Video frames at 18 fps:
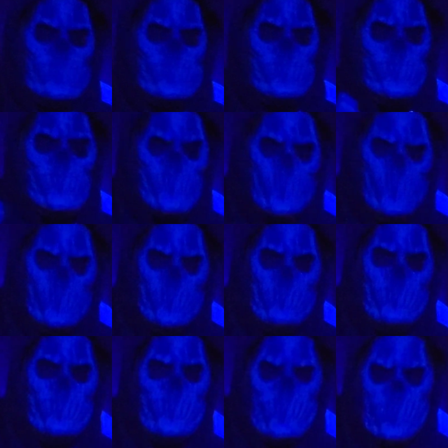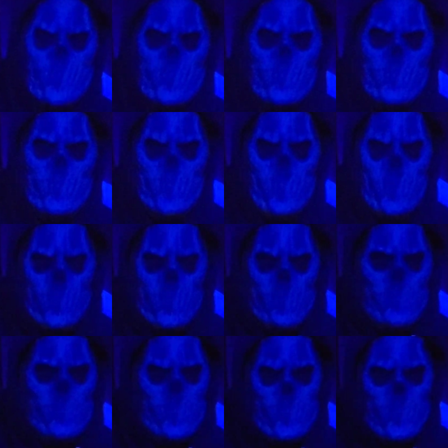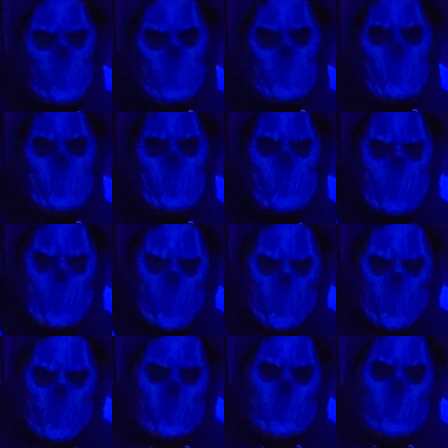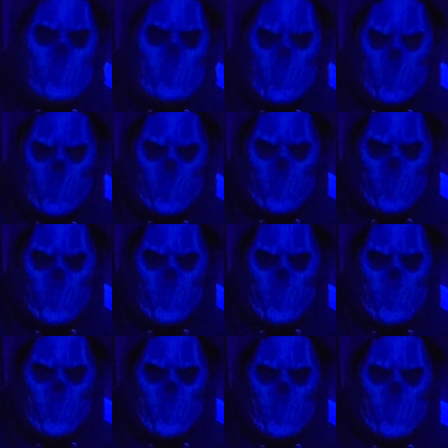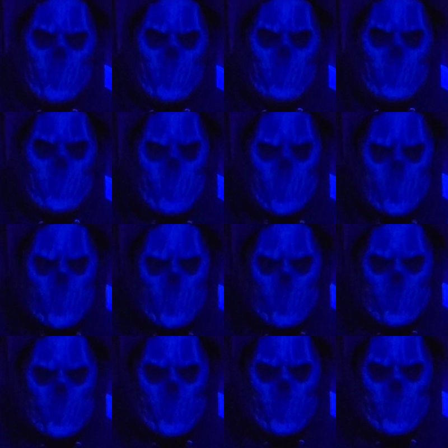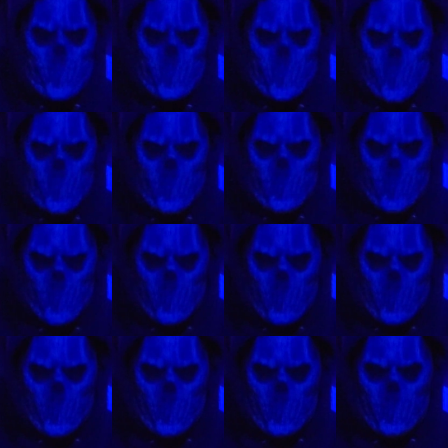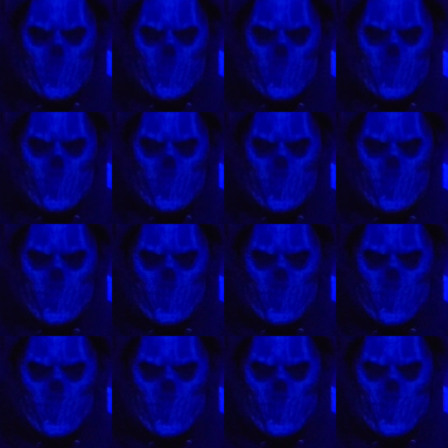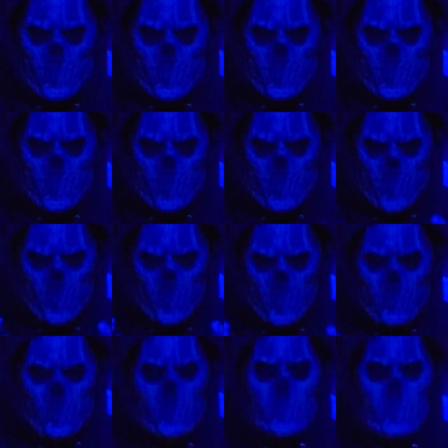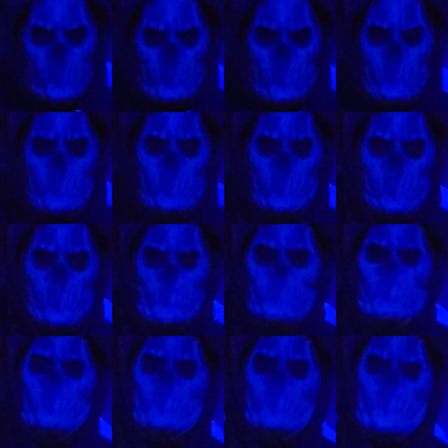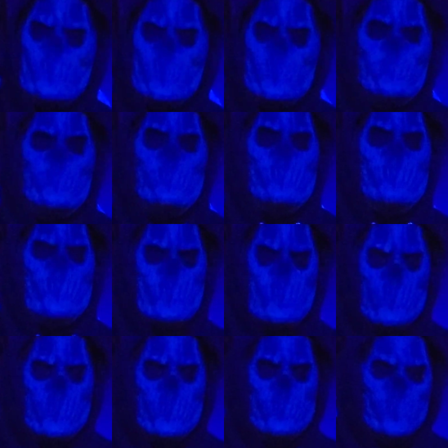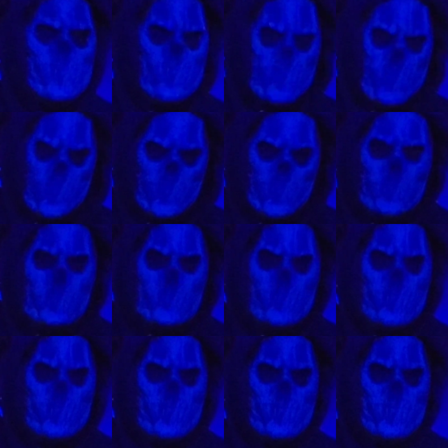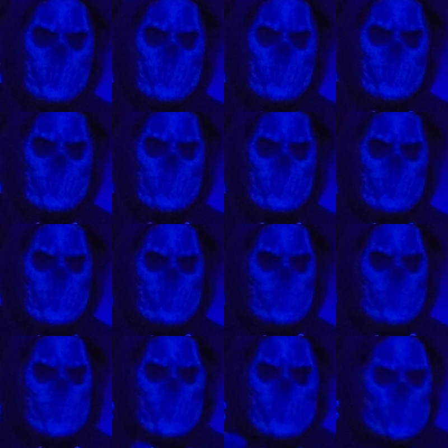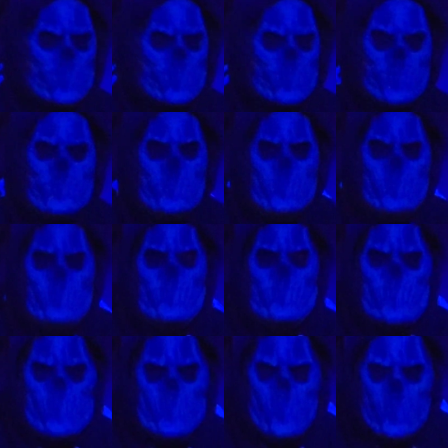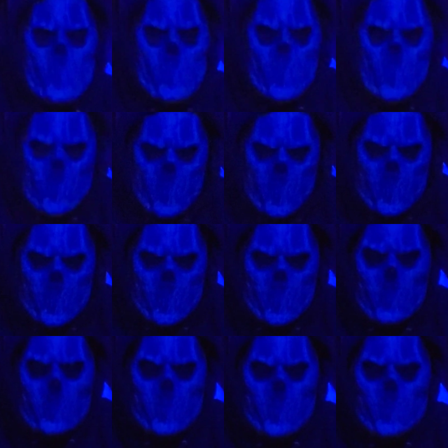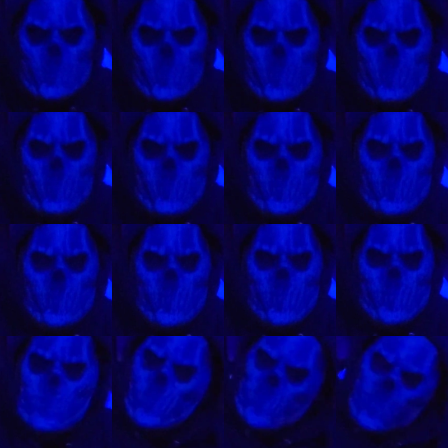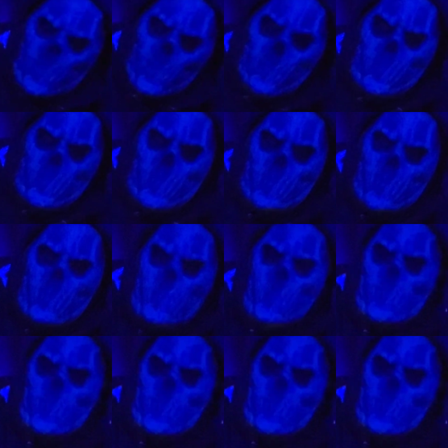don't act like it's an even playing field because it's not. Daniel Jones is a far inferior talent to Trevor Lawrence. It shouldn't be close. You feel me?